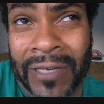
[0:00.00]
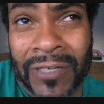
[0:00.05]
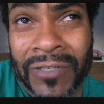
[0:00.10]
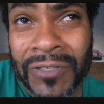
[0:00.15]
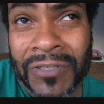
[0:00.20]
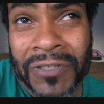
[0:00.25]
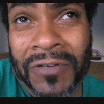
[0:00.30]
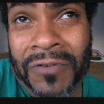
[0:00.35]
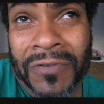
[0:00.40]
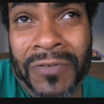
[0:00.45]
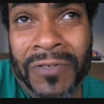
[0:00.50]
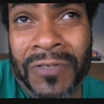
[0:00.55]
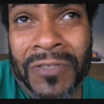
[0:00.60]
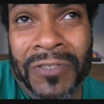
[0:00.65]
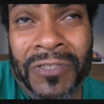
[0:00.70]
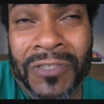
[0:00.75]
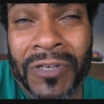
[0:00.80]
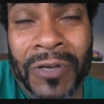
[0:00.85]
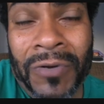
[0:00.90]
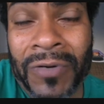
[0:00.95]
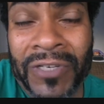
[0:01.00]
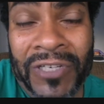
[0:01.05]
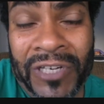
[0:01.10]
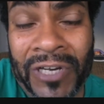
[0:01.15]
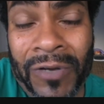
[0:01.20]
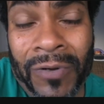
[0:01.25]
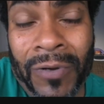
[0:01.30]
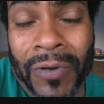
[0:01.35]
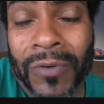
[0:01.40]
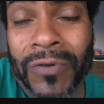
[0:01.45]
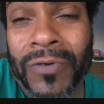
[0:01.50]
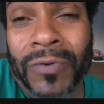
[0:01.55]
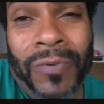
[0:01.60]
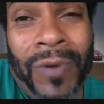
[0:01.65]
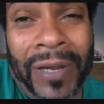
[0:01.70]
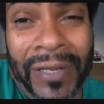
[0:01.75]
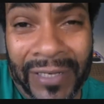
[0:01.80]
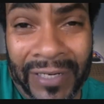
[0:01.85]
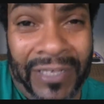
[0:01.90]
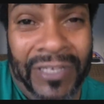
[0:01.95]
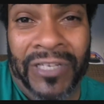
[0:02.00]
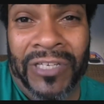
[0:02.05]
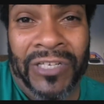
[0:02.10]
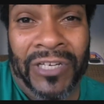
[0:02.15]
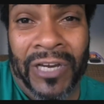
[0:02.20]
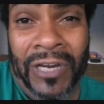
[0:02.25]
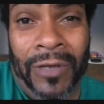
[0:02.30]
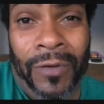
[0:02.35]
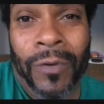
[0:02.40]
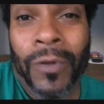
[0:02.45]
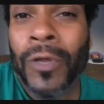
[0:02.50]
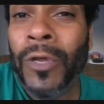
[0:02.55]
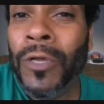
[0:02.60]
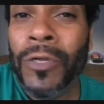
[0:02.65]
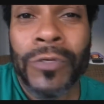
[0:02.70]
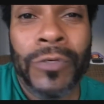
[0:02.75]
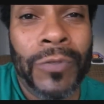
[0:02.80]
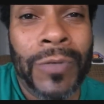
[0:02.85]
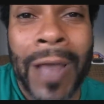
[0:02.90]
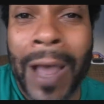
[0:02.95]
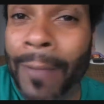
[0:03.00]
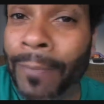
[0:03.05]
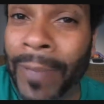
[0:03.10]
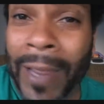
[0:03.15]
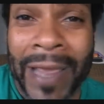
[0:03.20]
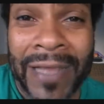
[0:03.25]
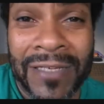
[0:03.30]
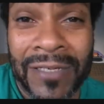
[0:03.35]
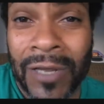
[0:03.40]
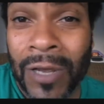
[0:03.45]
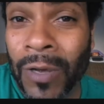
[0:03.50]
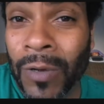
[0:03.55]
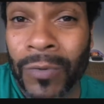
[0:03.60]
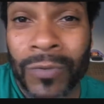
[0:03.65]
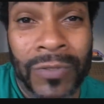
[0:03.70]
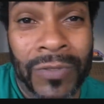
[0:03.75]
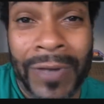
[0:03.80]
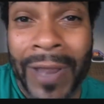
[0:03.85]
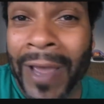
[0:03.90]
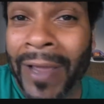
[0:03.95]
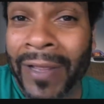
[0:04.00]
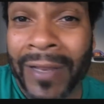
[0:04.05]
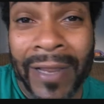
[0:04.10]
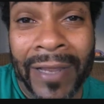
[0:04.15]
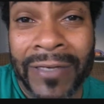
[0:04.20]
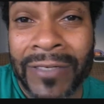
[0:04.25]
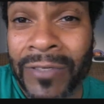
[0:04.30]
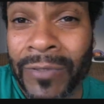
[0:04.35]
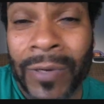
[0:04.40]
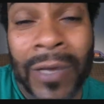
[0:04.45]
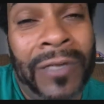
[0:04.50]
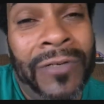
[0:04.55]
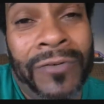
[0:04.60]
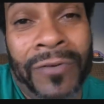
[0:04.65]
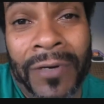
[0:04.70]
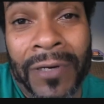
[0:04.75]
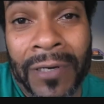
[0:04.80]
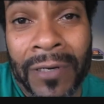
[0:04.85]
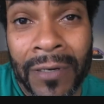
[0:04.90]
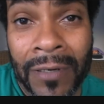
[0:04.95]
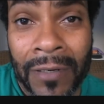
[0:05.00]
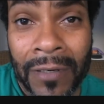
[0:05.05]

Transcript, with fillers: You should go go to jail, go directly to jail. Do not pass go, do not collect 200.